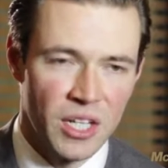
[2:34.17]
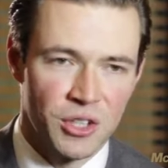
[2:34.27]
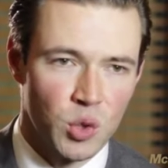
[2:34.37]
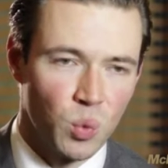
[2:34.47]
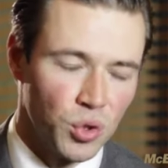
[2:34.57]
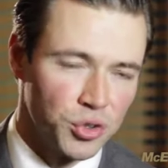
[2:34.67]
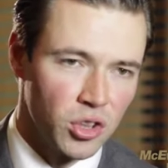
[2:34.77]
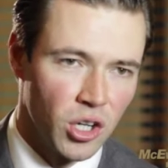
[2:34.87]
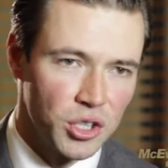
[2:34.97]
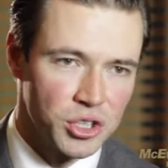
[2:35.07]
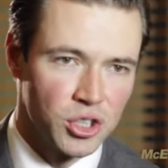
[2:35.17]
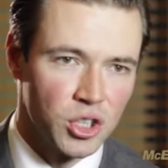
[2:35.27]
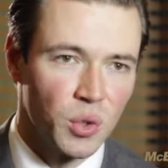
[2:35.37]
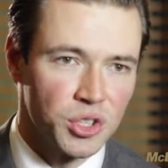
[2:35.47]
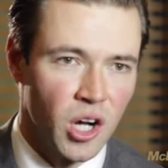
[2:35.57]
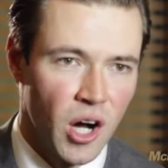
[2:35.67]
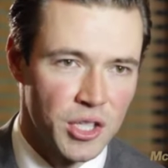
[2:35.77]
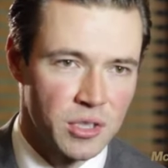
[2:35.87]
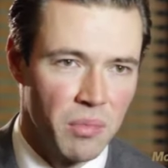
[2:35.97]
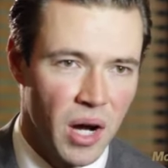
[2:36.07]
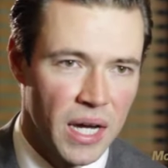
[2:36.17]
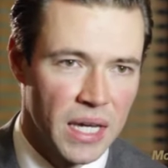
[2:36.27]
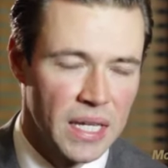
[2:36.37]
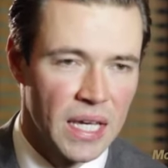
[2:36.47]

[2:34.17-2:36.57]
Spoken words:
It is the world's largest, lowest cost mine.